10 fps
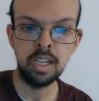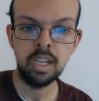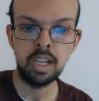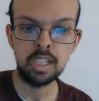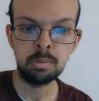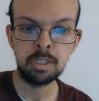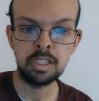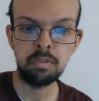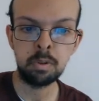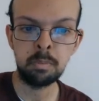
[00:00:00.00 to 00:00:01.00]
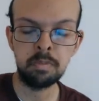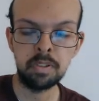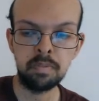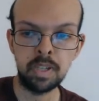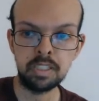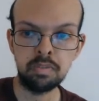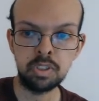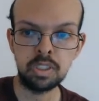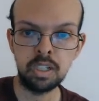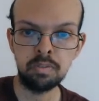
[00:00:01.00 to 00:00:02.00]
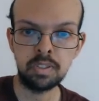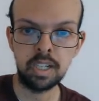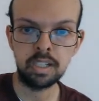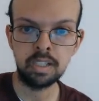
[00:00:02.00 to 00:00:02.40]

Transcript: especially from a defensive style of deck.